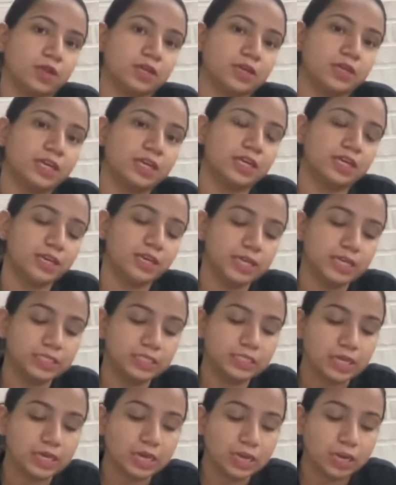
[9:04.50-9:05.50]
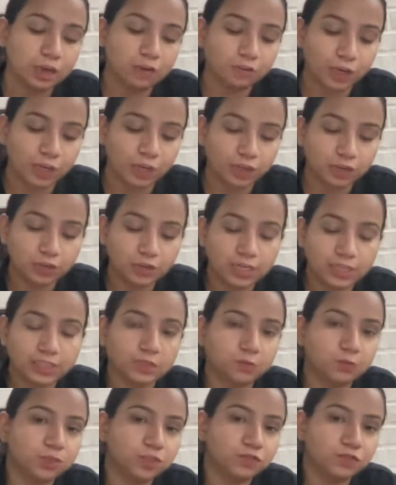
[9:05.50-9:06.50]
Correct, guys? Very good. Like
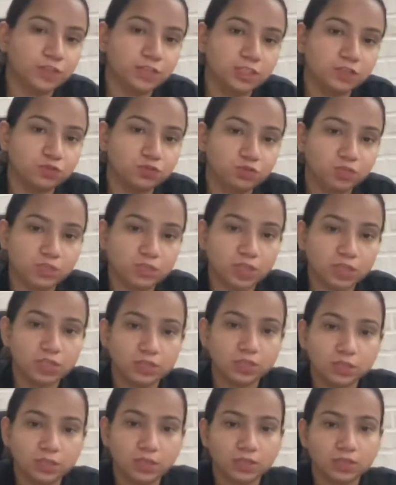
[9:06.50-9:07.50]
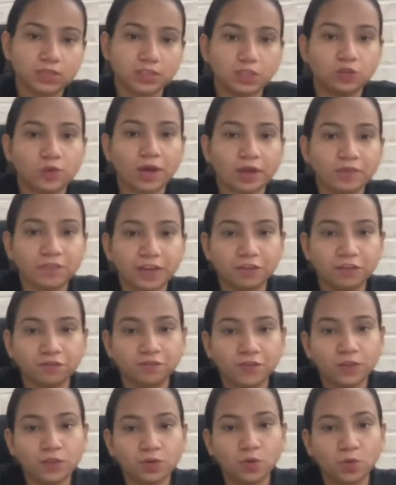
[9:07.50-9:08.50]
suppose if I give you another, say you have
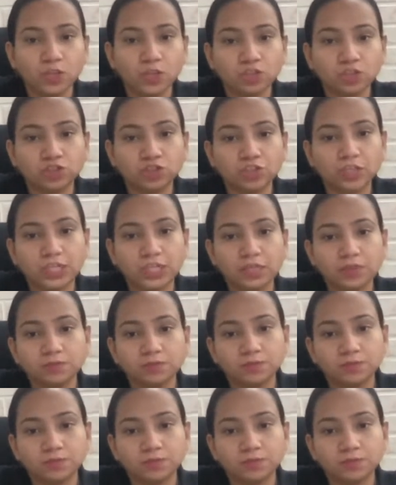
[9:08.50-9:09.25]
FeOH3,